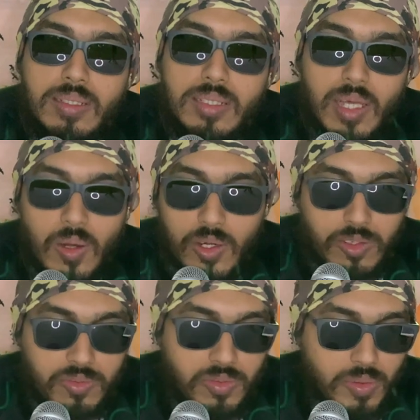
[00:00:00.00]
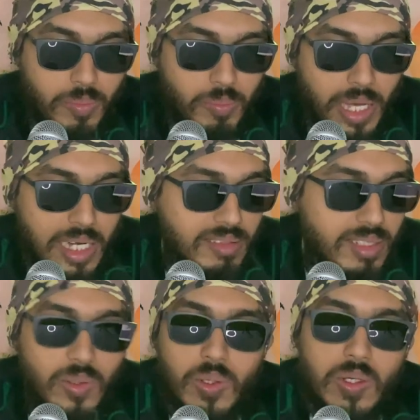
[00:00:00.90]
There are a lot of
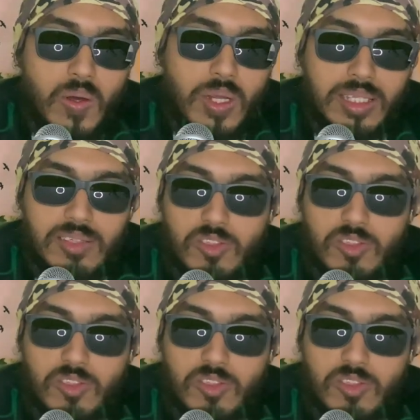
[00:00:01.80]
piracy going on in the